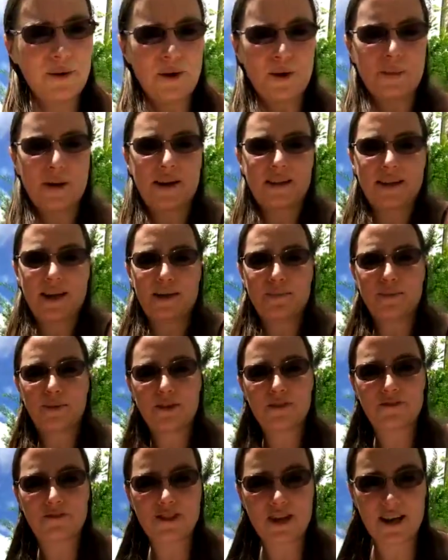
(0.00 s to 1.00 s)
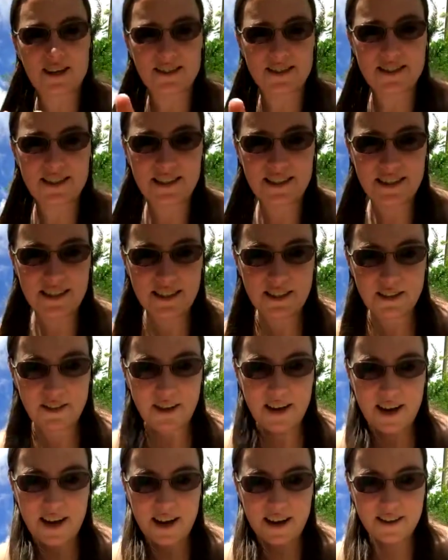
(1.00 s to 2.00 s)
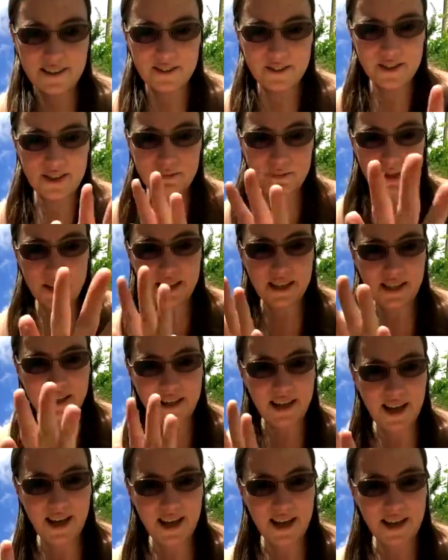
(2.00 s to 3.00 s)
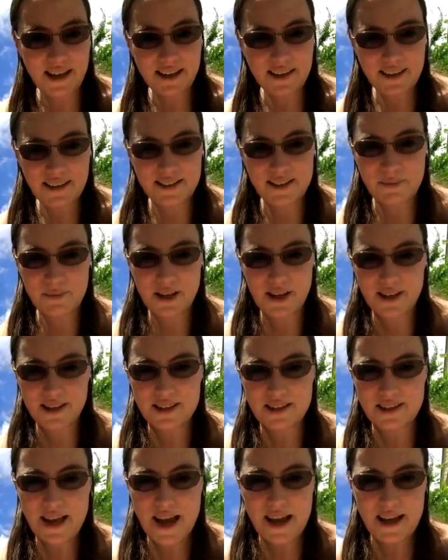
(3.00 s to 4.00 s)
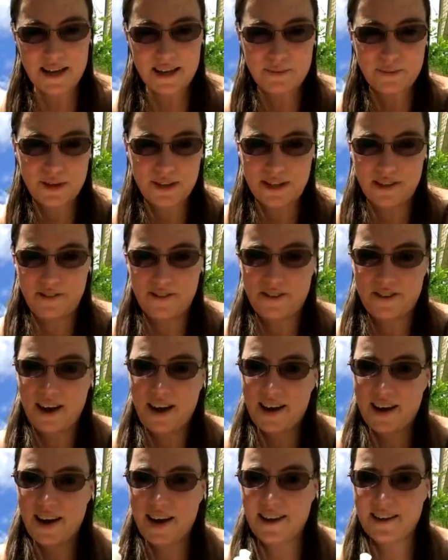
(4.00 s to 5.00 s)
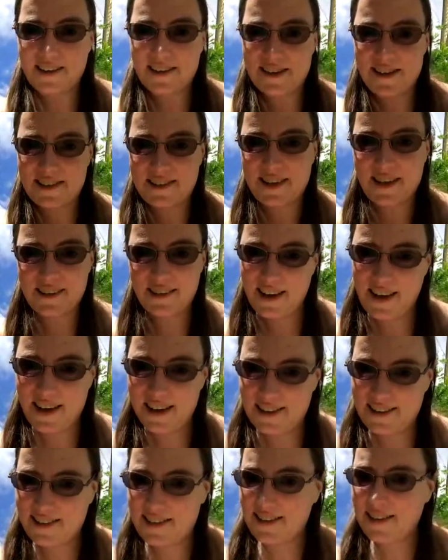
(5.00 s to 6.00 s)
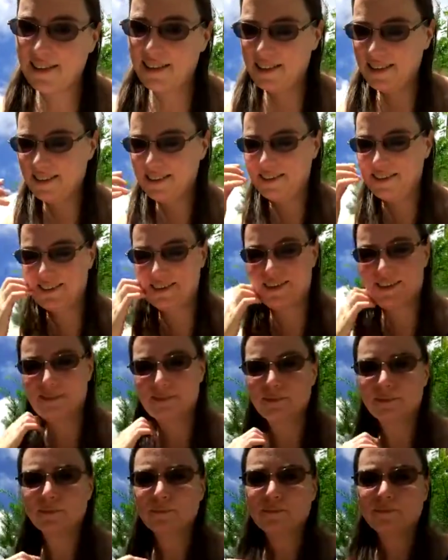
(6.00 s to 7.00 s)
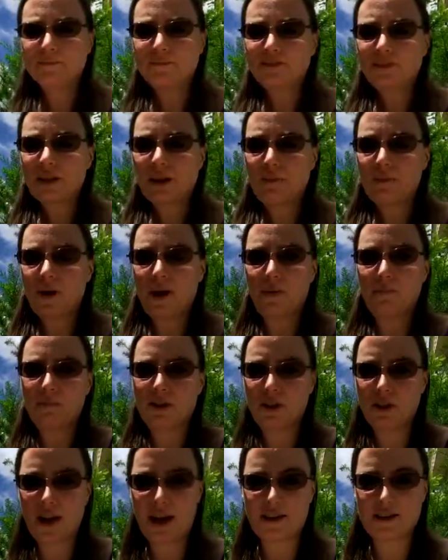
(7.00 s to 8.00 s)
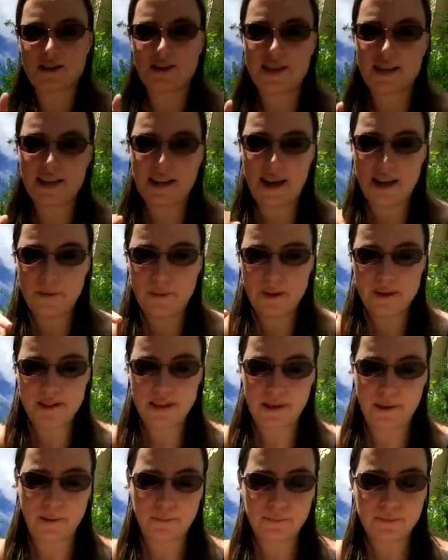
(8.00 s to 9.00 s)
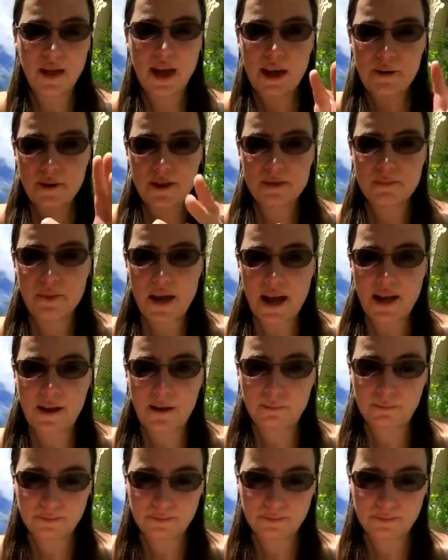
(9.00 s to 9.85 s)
know about that. But if Jess and Dee Dee you're on, you can be like, hey, because I'm not going to tag anybody if you're not on, because that's not nice. But you guys will see it anyways later. Anyways, back